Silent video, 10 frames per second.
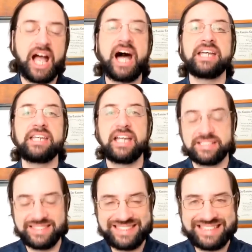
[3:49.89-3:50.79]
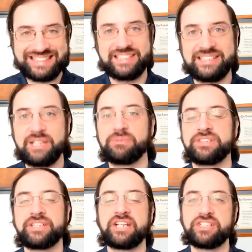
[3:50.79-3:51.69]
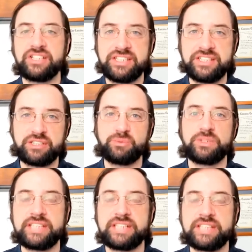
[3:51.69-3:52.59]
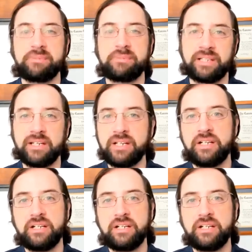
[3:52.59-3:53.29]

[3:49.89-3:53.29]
yes, this is a recession. This is what's happening.